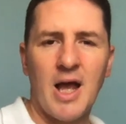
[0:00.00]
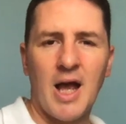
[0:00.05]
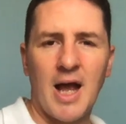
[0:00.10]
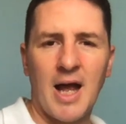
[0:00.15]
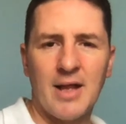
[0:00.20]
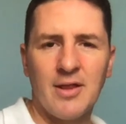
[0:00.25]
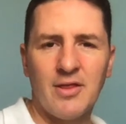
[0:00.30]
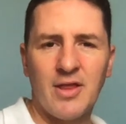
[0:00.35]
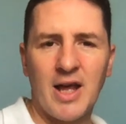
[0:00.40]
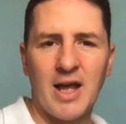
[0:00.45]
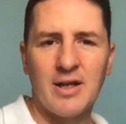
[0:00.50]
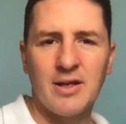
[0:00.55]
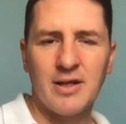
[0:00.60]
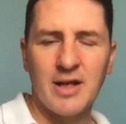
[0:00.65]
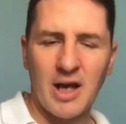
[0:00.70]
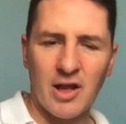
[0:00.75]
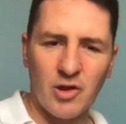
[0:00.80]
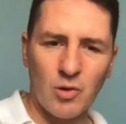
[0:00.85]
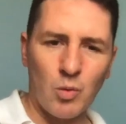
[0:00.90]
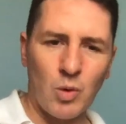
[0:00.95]
And then
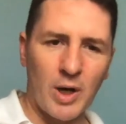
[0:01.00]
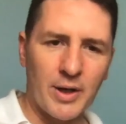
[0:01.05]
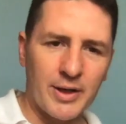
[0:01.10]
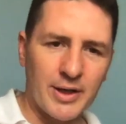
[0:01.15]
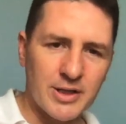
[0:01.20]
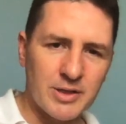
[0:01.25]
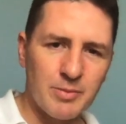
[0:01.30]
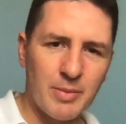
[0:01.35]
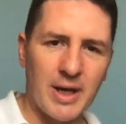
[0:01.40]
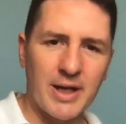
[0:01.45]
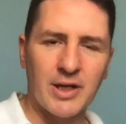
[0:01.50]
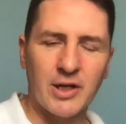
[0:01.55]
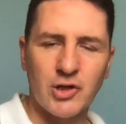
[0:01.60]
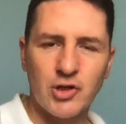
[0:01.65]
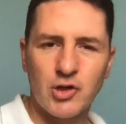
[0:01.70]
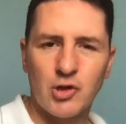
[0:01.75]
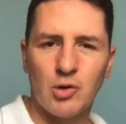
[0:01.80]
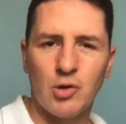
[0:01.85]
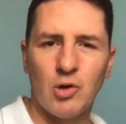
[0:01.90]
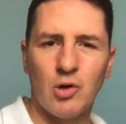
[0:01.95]
the other one is making
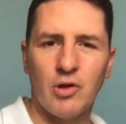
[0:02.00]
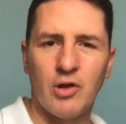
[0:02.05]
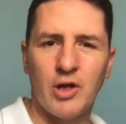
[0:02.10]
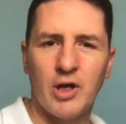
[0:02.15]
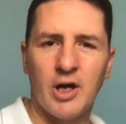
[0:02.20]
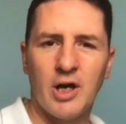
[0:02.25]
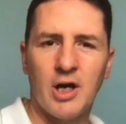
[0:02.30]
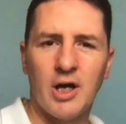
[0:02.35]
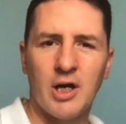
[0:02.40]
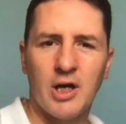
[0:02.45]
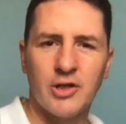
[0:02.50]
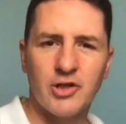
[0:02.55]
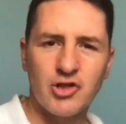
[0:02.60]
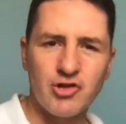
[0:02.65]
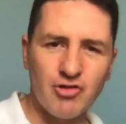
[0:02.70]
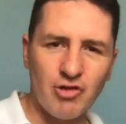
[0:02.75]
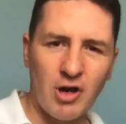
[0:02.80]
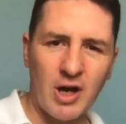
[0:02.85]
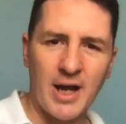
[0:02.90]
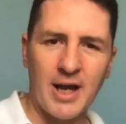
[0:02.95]
sure that her
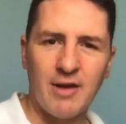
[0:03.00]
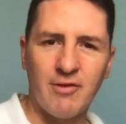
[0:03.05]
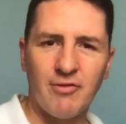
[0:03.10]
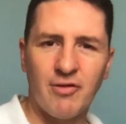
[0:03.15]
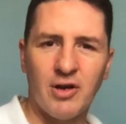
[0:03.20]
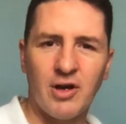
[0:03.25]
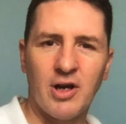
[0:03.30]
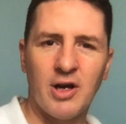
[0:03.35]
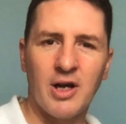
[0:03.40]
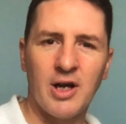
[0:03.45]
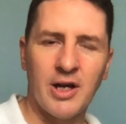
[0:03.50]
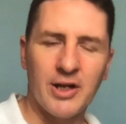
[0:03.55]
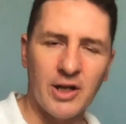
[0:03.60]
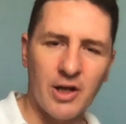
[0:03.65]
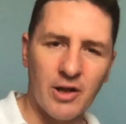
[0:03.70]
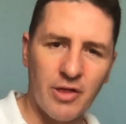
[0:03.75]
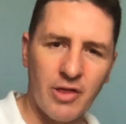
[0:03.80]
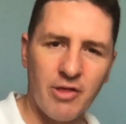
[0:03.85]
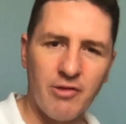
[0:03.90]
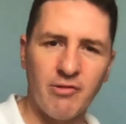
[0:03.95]
driver and
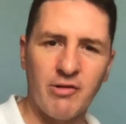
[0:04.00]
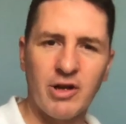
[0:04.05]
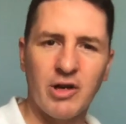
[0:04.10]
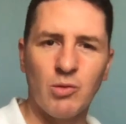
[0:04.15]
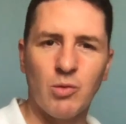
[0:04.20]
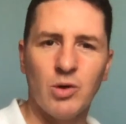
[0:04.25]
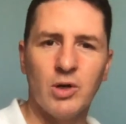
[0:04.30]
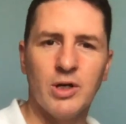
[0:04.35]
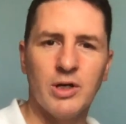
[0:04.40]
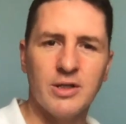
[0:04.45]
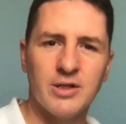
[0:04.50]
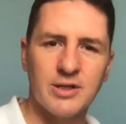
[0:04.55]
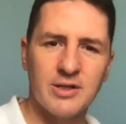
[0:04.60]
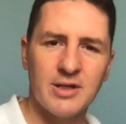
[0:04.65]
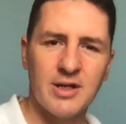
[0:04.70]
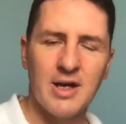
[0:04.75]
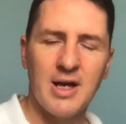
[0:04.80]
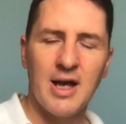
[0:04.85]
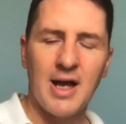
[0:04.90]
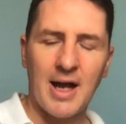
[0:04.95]
her 3-woods
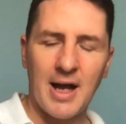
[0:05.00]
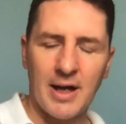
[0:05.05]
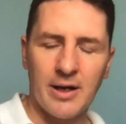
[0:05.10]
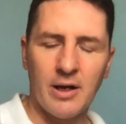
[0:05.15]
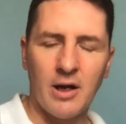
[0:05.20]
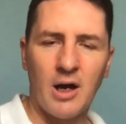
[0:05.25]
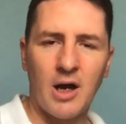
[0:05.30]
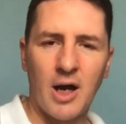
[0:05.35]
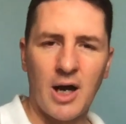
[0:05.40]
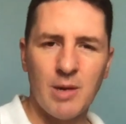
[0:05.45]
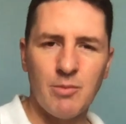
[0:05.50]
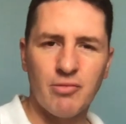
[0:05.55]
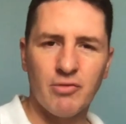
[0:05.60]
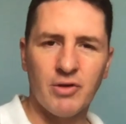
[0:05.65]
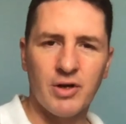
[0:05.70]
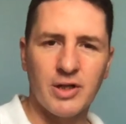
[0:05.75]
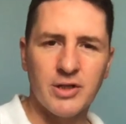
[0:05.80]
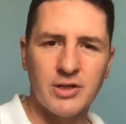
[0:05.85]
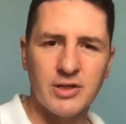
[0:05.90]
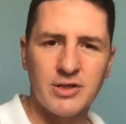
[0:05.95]
and her
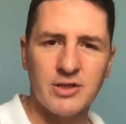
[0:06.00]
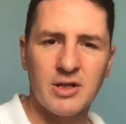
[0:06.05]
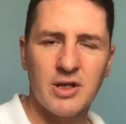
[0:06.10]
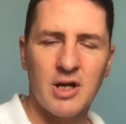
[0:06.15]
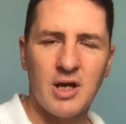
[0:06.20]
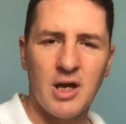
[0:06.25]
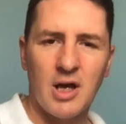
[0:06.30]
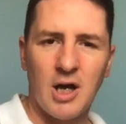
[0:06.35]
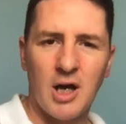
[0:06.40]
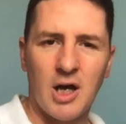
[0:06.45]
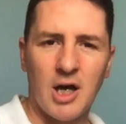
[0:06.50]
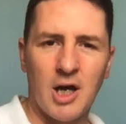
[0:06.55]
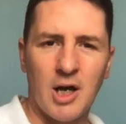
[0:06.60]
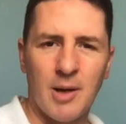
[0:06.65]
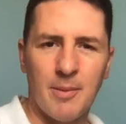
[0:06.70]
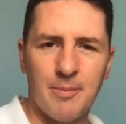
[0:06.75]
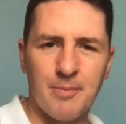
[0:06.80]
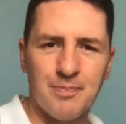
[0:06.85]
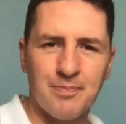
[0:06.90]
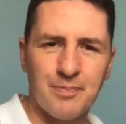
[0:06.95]
hybrids
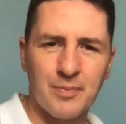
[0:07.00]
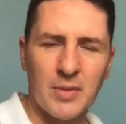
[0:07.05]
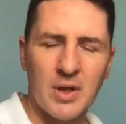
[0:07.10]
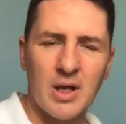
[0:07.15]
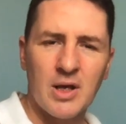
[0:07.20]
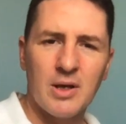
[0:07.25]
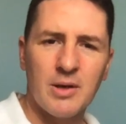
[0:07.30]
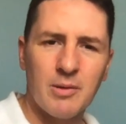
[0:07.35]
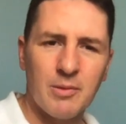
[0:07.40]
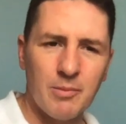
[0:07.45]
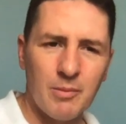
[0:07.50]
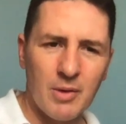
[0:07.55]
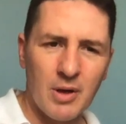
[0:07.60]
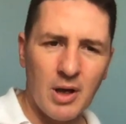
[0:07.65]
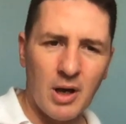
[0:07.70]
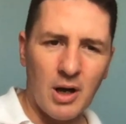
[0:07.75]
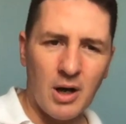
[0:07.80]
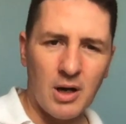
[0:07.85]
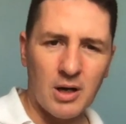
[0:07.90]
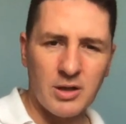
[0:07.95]

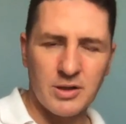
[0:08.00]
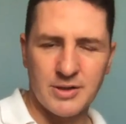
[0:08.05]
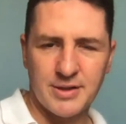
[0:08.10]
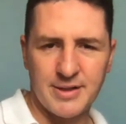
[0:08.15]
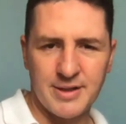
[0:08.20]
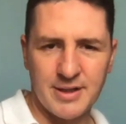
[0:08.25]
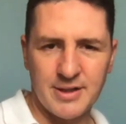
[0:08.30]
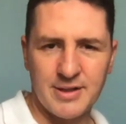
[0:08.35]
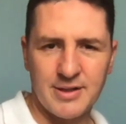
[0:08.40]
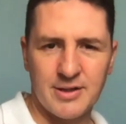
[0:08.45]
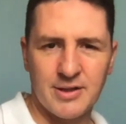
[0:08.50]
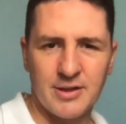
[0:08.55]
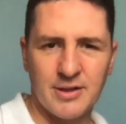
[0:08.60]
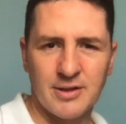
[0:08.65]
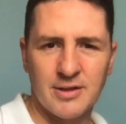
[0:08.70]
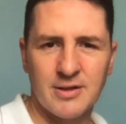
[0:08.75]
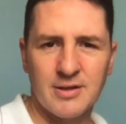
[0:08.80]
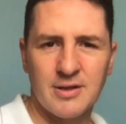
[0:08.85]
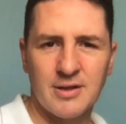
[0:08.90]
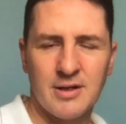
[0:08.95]
are
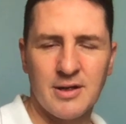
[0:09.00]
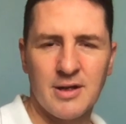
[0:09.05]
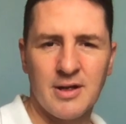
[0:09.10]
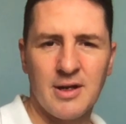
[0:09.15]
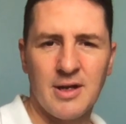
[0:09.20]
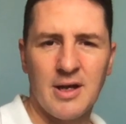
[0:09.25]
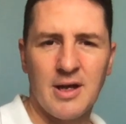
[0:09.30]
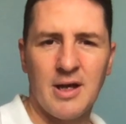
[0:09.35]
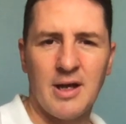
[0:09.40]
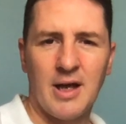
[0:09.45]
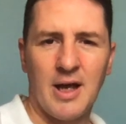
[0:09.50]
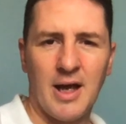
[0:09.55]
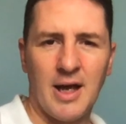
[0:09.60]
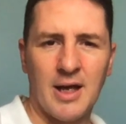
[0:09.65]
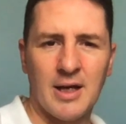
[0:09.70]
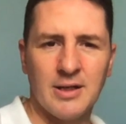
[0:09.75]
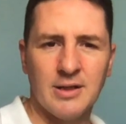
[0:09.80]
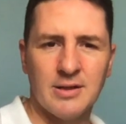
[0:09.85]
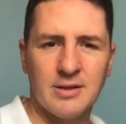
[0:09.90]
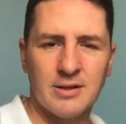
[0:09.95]
consistent,
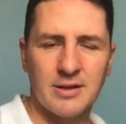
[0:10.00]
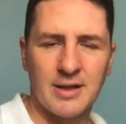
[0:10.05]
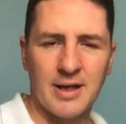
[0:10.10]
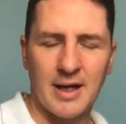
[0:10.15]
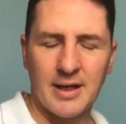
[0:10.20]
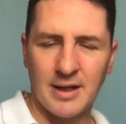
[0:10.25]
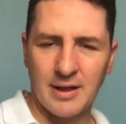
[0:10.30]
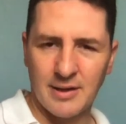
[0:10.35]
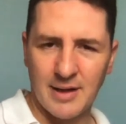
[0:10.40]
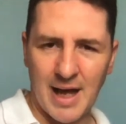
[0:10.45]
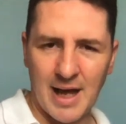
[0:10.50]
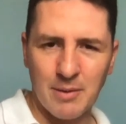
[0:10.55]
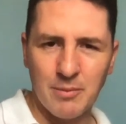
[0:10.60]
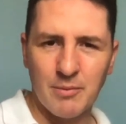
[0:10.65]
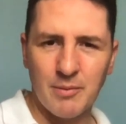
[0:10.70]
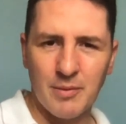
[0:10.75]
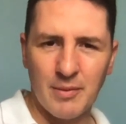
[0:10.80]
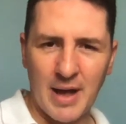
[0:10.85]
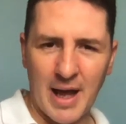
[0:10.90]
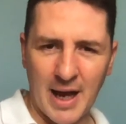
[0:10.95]
and getting that
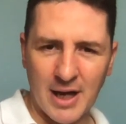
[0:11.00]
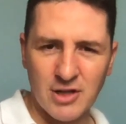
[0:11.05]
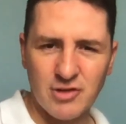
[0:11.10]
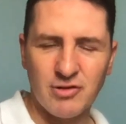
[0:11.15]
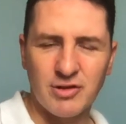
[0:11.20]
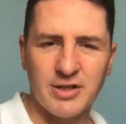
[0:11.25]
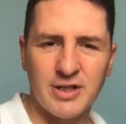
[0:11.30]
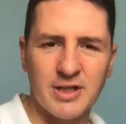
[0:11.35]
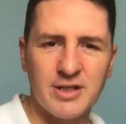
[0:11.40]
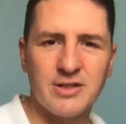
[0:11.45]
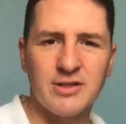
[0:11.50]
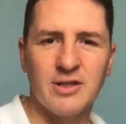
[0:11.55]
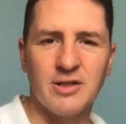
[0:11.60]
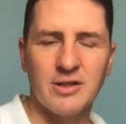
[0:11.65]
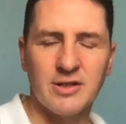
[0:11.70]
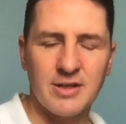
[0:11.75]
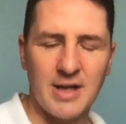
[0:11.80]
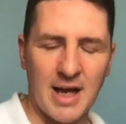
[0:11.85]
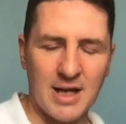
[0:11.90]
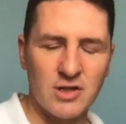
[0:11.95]
extra
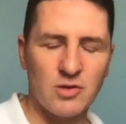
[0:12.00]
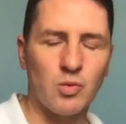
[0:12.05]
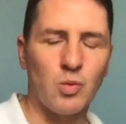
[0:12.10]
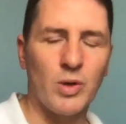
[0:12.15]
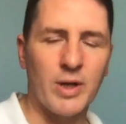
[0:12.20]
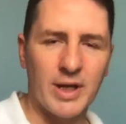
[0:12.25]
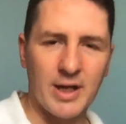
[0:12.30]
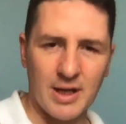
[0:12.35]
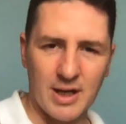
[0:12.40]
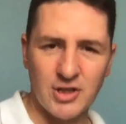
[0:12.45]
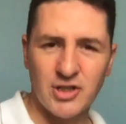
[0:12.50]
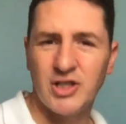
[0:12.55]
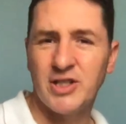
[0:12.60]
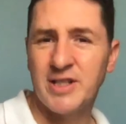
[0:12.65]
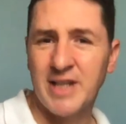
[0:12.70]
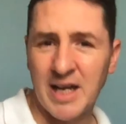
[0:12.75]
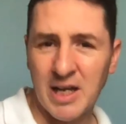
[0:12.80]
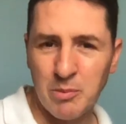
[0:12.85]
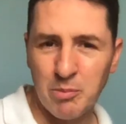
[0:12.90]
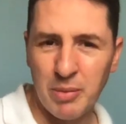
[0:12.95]
distance as she's
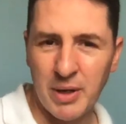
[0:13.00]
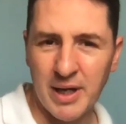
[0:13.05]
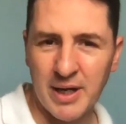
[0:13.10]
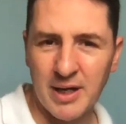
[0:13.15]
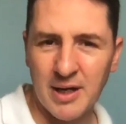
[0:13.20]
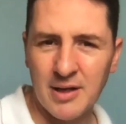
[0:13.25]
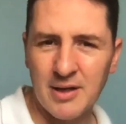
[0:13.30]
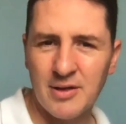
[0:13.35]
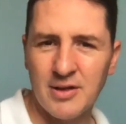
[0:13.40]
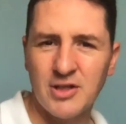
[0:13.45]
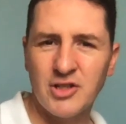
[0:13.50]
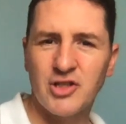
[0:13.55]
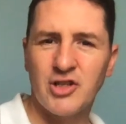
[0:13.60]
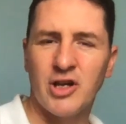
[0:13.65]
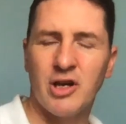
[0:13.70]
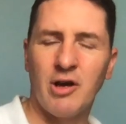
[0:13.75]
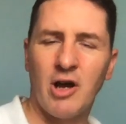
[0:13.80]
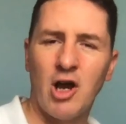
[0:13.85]
getting bigger this year.